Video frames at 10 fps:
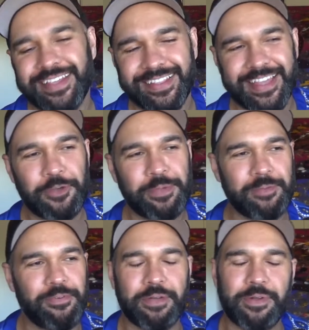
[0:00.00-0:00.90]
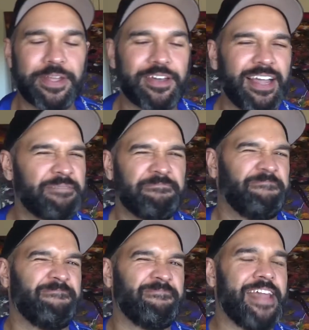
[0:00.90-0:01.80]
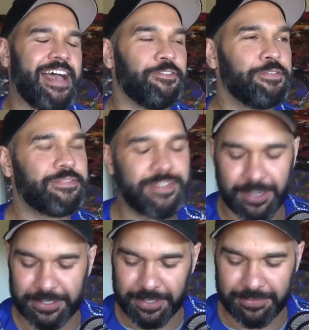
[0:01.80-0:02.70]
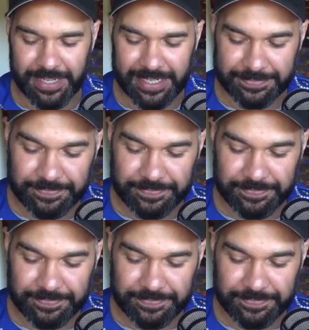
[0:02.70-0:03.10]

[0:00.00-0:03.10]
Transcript: that'll be a point where we're kind of like, nah, we've gone too far.